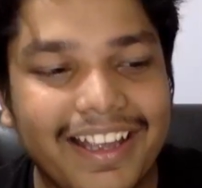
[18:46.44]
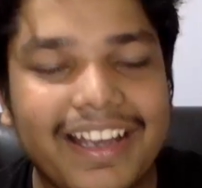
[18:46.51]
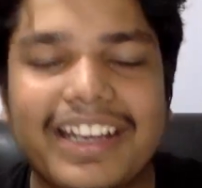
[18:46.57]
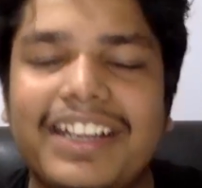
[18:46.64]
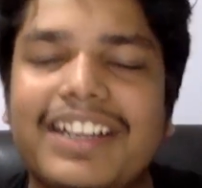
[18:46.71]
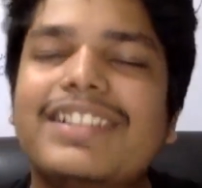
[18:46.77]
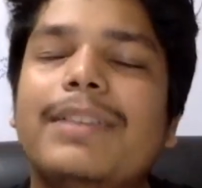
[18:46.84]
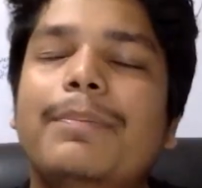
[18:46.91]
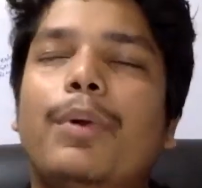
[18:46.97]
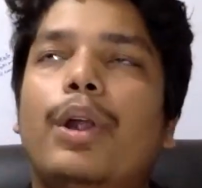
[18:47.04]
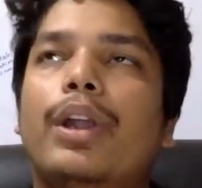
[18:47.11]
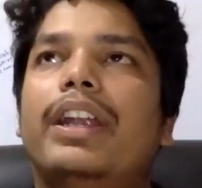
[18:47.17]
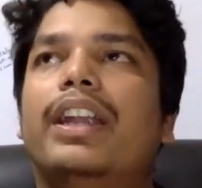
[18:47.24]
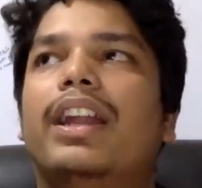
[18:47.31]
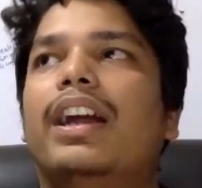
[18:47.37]
It is
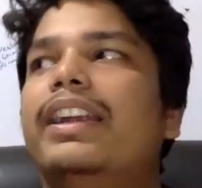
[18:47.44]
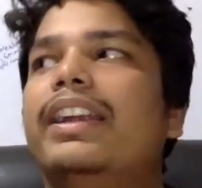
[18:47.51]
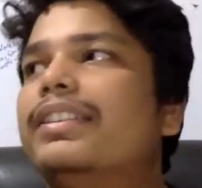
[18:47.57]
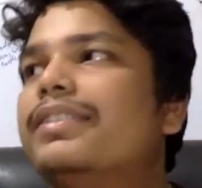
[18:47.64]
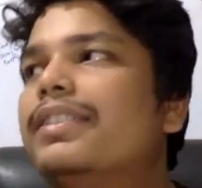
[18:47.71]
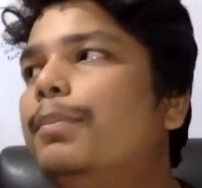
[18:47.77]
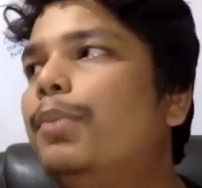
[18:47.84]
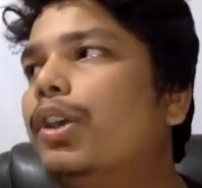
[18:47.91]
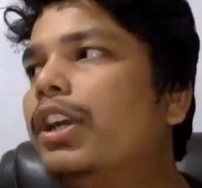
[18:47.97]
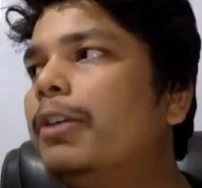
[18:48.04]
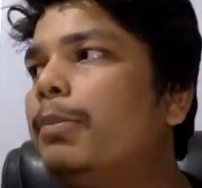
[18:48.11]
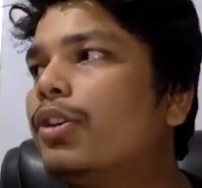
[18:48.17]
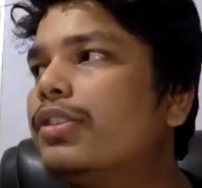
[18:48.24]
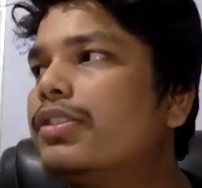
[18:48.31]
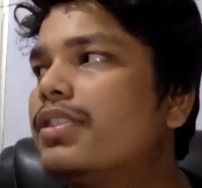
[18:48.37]
important, na? It is
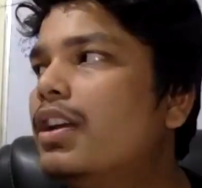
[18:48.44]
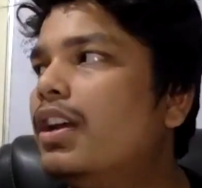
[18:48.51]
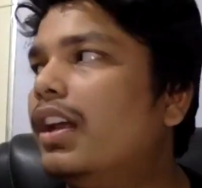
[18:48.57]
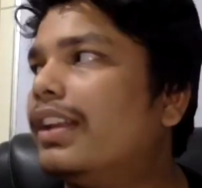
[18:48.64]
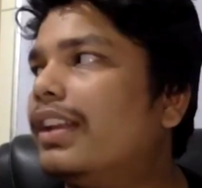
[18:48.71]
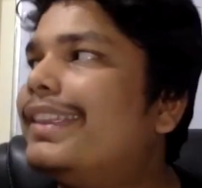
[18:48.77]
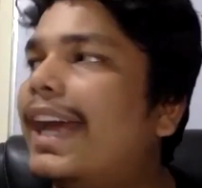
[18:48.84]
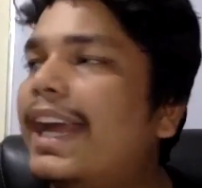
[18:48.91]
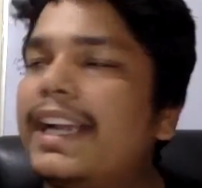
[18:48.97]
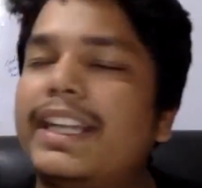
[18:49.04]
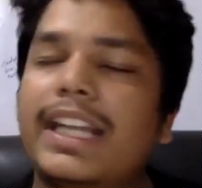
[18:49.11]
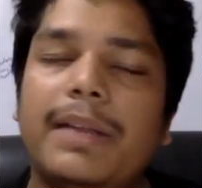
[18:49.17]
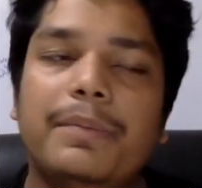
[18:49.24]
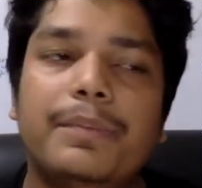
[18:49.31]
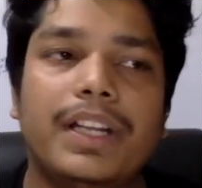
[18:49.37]
important because that
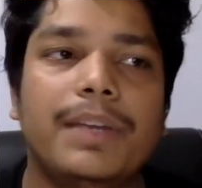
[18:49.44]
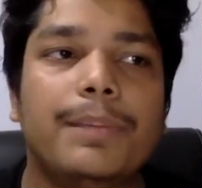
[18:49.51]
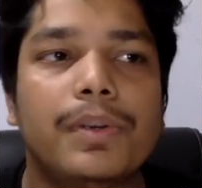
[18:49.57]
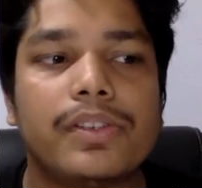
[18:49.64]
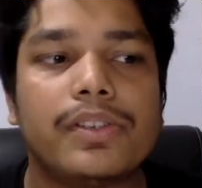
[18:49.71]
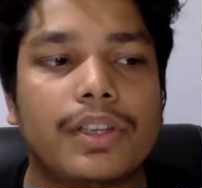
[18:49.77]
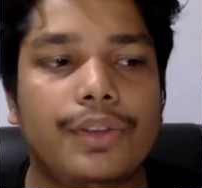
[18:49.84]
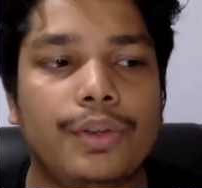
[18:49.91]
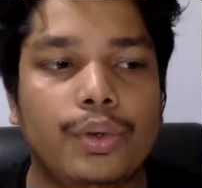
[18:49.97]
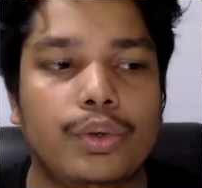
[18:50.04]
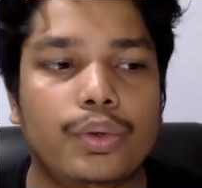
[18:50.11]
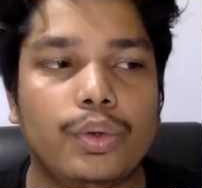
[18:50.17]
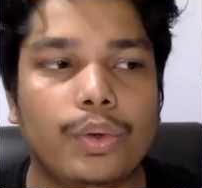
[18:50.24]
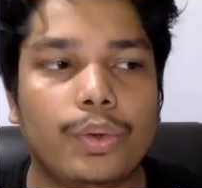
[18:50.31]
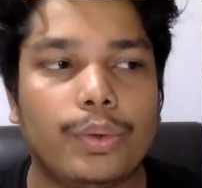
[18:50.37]
time one person
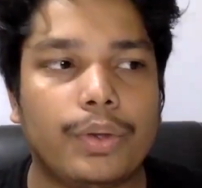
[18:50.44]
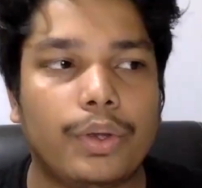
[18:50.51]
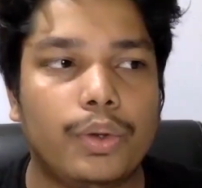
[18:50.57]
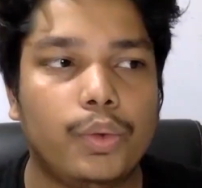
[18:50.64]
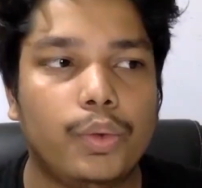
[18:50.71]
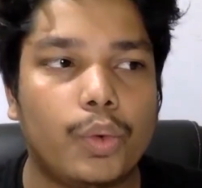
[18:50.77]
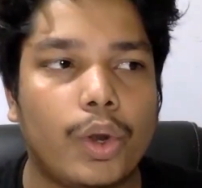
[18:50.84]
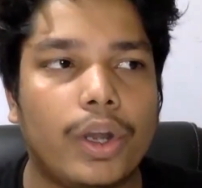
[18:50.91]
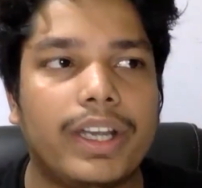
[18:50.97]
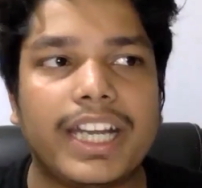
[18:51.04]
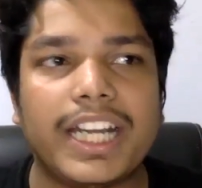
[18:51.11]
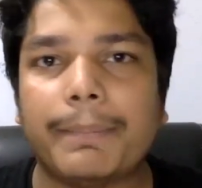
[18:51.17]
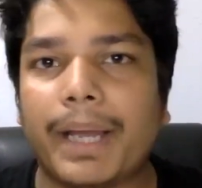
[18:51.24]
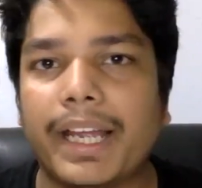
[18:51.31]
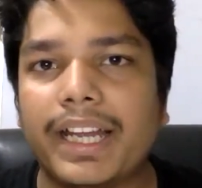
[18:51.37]
who
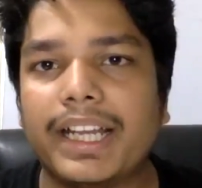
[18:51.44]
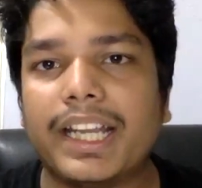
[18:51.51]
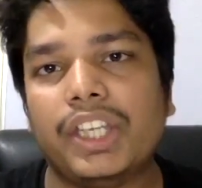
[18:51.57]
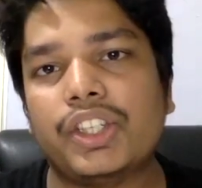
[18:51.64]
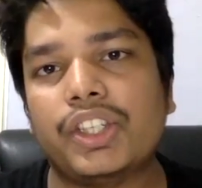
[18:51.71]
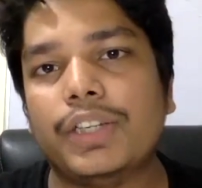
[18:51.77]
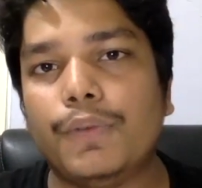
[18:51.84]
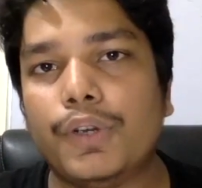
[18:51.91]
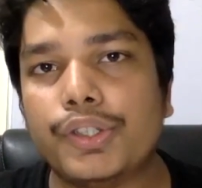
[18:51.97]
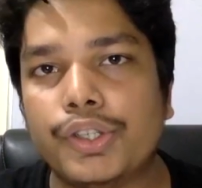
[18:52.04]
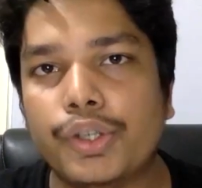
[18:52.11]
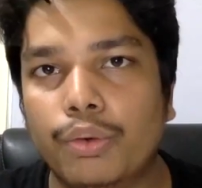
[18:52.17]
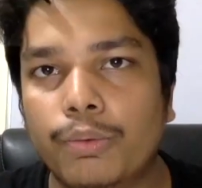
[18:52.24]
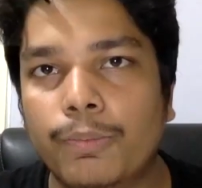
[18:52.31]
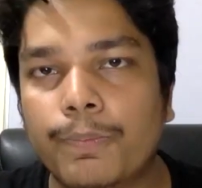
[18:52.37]
wanted my attention was
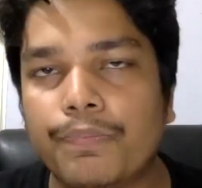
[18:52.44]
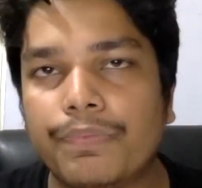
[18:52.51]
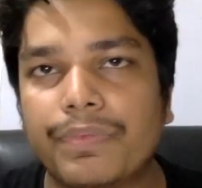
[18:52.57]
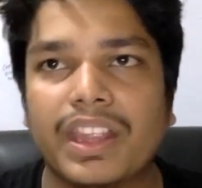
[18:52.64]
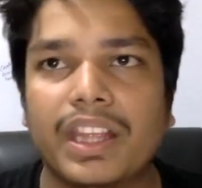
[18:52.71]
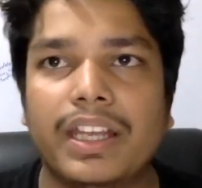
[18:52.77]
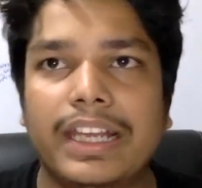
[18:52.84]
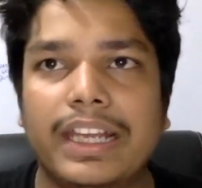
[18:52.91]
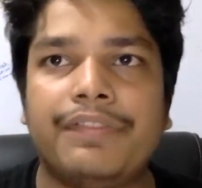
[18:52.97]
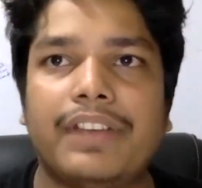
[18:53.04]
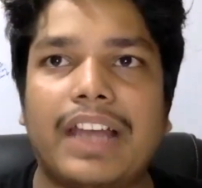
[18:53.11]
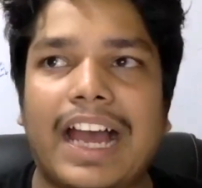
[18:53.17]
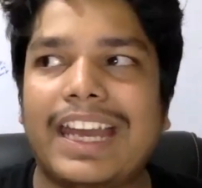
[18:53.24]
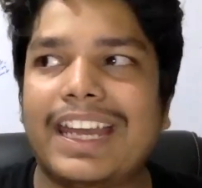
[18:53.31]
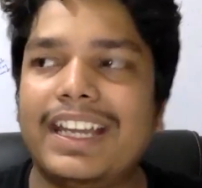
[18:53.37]
you. If
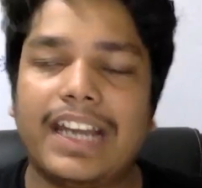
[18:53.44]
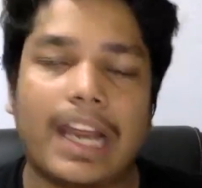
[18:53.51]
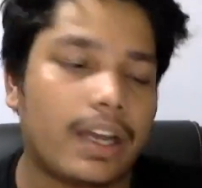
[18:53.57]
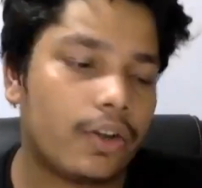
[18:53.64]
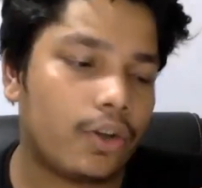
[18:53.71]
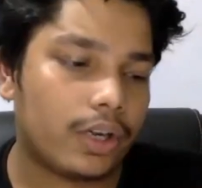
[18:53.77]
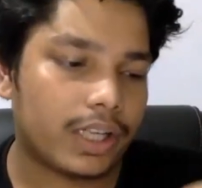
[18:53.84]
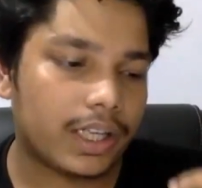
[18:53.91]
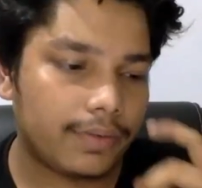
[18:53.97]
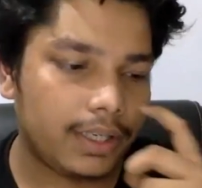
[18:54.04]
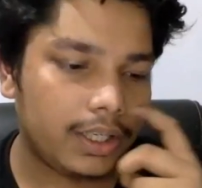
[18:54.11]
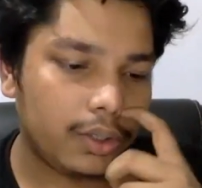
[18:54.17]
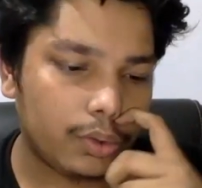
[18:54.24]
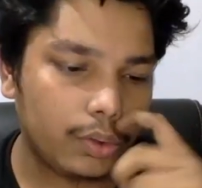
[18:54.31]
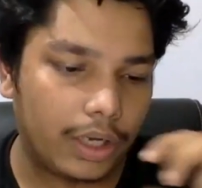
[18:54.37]
I had not
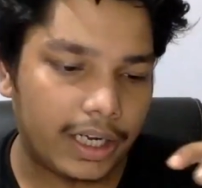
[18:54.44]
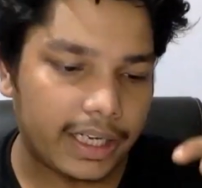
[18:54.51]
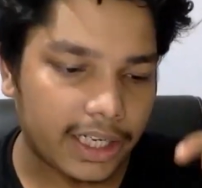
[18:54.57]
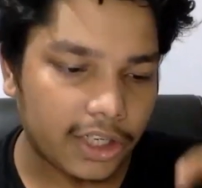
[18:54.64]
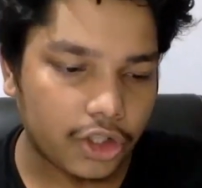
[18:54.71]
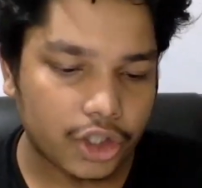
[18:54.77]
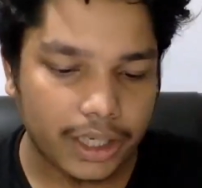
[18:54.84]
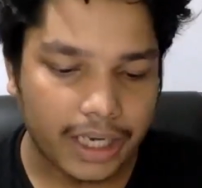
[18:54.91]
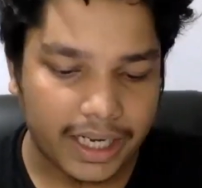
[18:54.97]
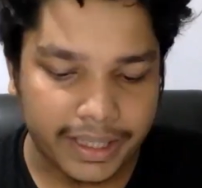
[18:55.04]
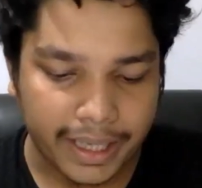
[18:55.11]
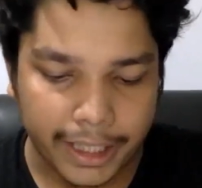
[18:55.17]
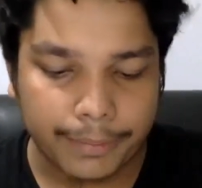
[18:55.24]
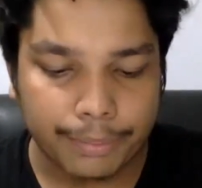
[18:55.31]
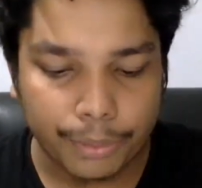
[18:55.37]
given you attention at
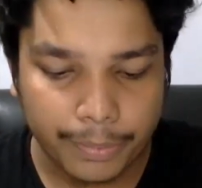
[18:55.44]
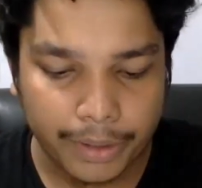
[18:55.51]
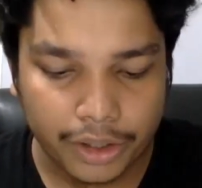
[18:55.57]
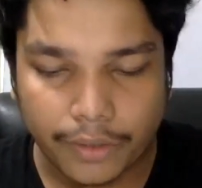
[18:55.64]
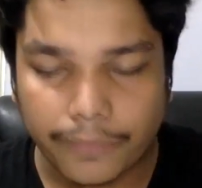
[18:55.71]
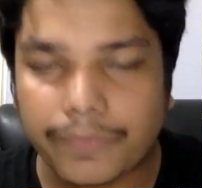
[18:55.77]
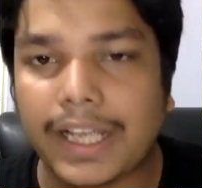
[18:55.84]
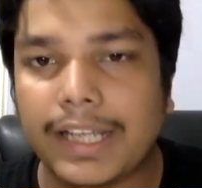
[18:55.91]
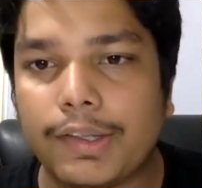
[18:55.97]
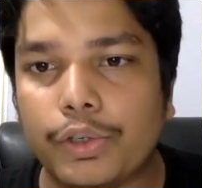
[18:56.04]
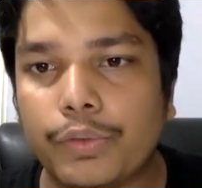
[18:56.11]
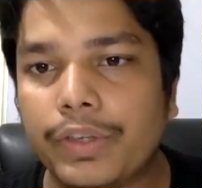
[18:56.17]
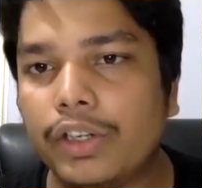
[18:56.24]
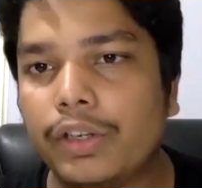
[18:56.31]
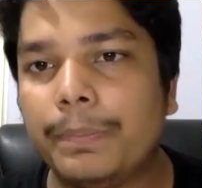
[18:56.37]
that moment of time,
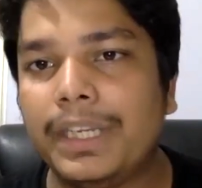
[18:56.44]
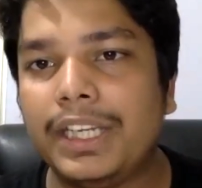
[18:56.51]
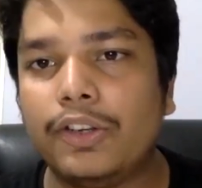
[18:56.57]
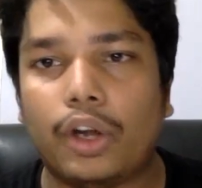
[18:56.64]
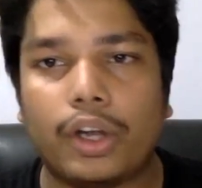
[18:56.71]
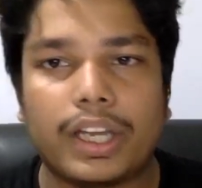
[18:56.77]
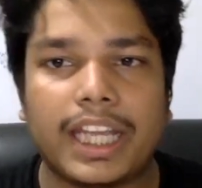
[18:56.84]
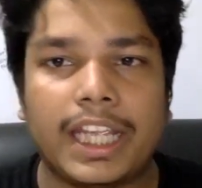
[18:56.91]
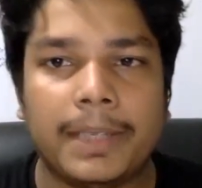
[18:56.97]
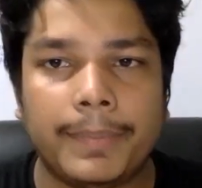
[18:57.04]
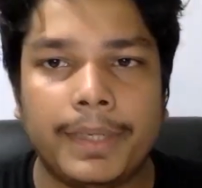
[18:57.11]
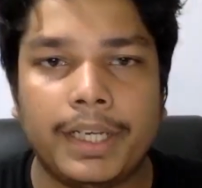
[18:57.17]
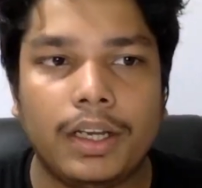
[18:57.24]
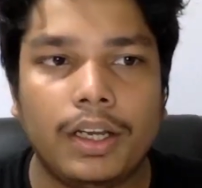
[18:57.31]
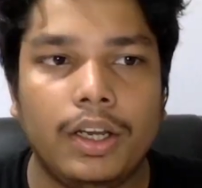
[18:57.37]
you will be not
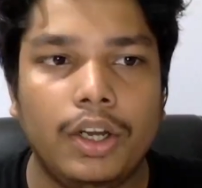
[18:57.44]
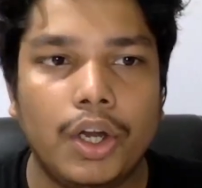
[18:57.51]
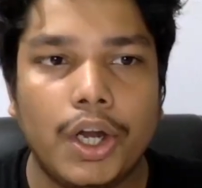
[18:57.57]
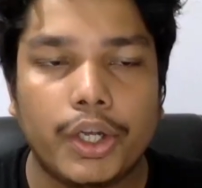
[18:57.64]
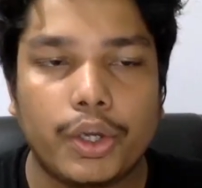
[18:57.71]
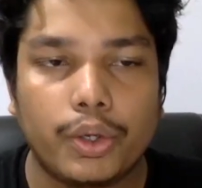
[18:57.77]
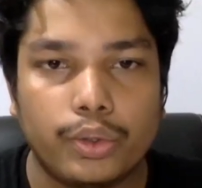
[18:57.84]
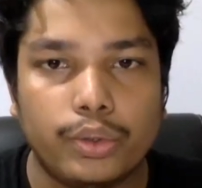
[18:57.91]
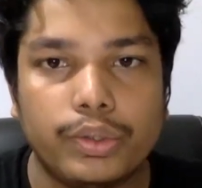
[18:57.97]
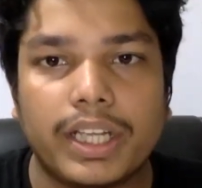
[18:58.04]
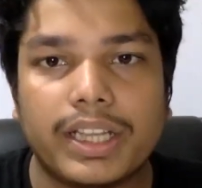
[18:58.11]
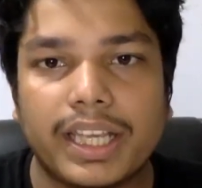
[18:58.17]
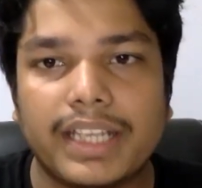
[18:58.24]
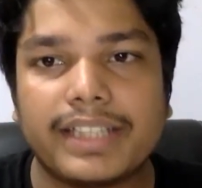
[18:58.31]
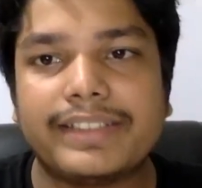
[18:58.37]
able to do
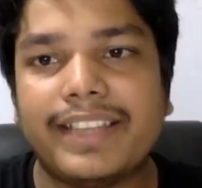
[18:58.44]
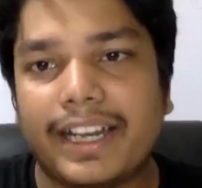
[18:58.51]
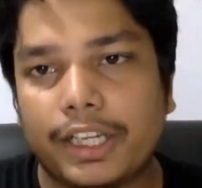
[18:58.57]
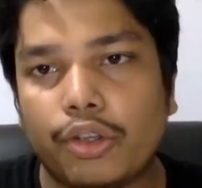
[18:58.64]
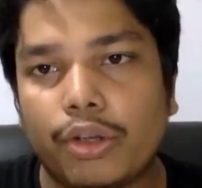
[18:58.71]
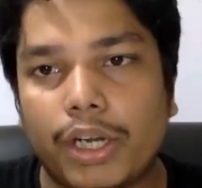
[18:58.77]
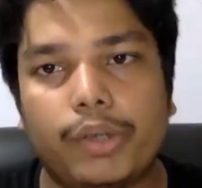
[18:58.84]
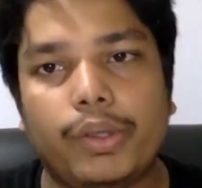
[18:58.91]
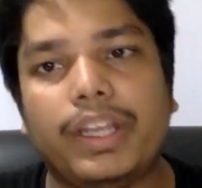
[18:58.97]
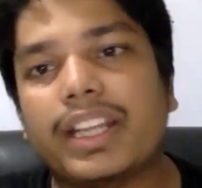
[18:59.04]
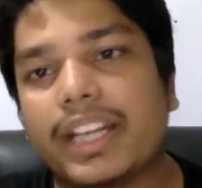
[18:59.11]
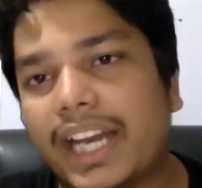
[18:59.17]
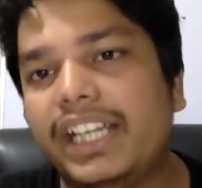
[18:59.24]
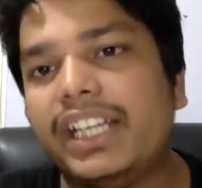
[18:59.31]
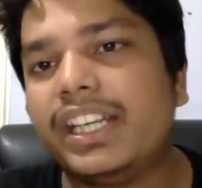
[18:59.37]
the things that you are doing
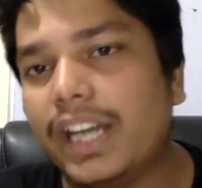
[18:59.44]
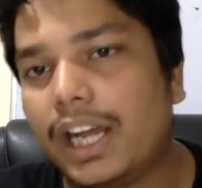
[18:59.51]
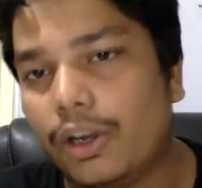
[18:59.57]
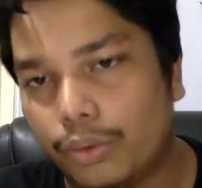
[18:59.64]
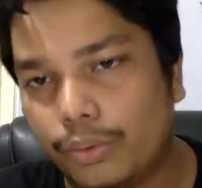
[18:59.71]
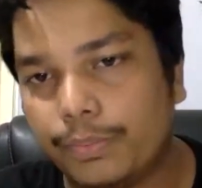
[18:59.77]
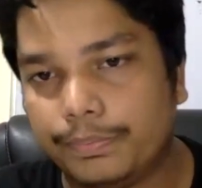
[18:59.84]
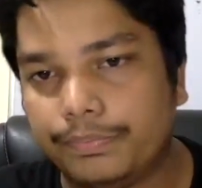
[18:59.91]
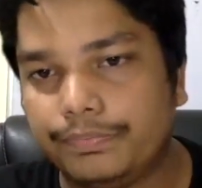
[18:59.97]
right now.